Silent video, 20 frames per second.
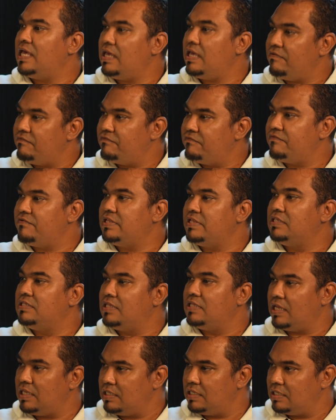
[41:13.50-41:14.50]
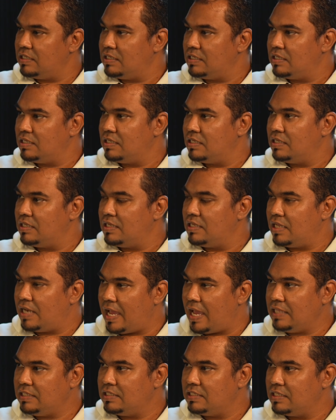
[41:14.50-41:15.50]
every day,
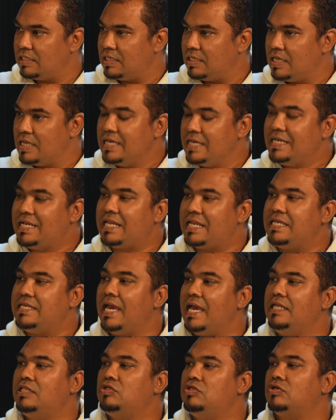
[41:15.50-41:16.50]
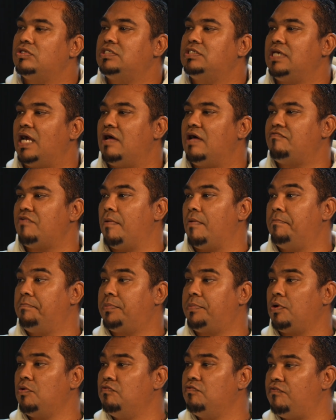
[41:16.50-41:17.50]
right? Create yourself a
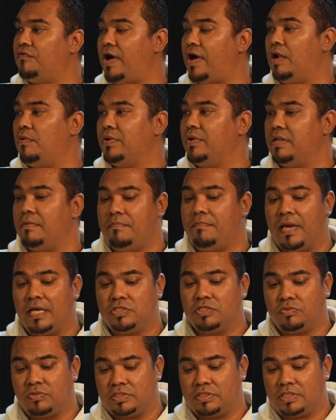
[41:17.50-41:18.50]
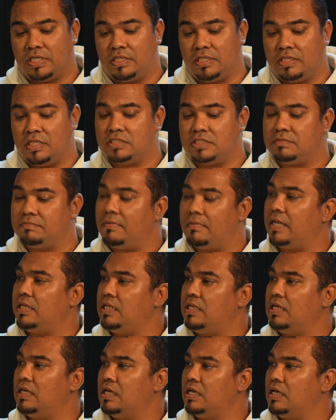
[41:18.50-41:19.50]
profile where the banks will say, this
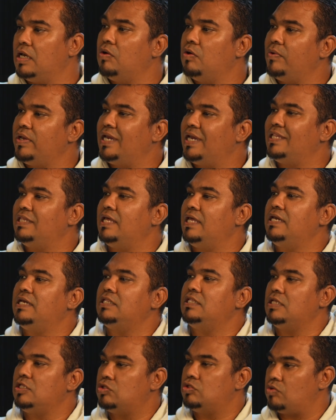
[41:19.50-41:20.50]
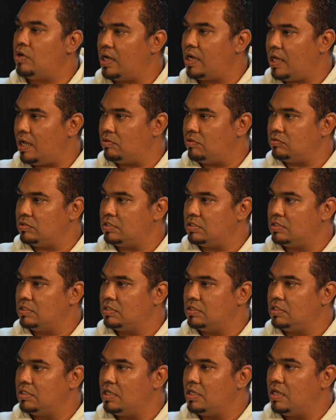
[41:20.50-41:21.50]
money, we can take it into account,
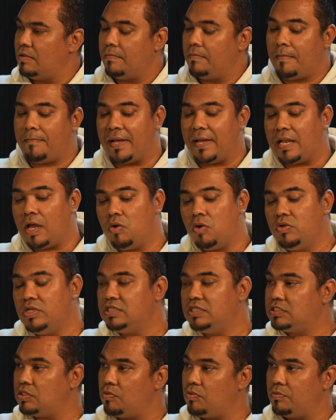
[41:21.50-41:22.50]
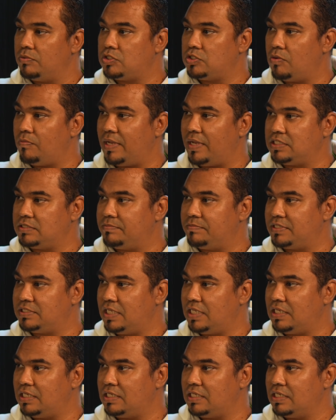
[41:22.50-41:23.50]
but only so much
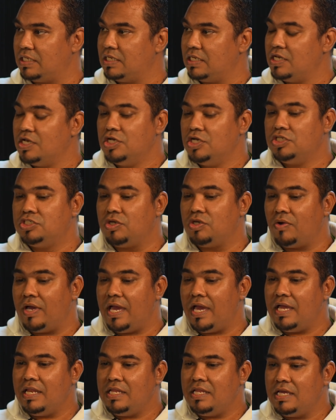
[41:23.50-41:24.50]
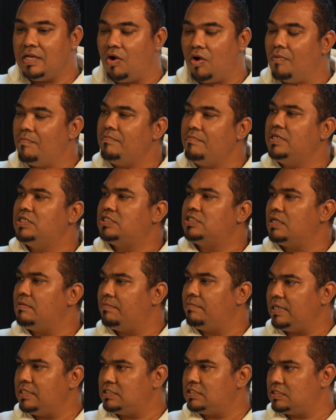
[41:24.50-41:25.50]
percent. So any
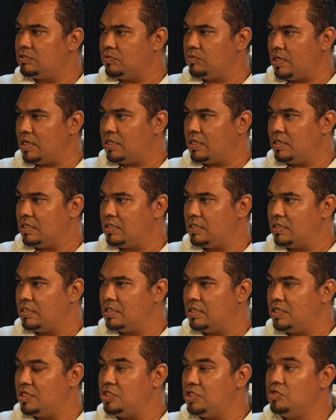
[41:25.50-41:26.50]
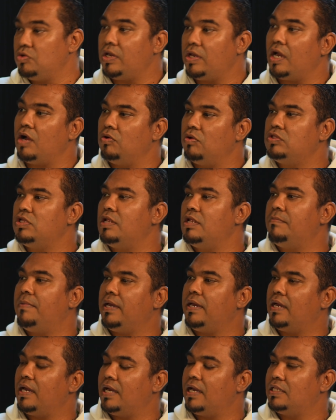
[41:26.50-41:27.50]
commission-based work, you can go to the
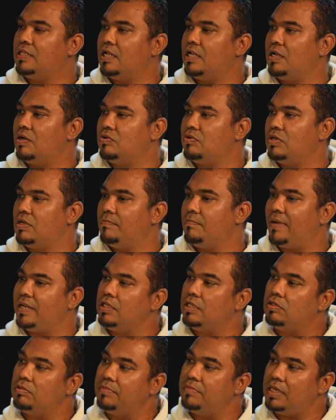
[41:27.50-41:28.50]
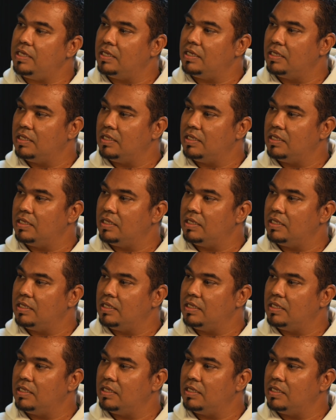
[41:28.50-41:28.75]
bank and get the loan, but it will be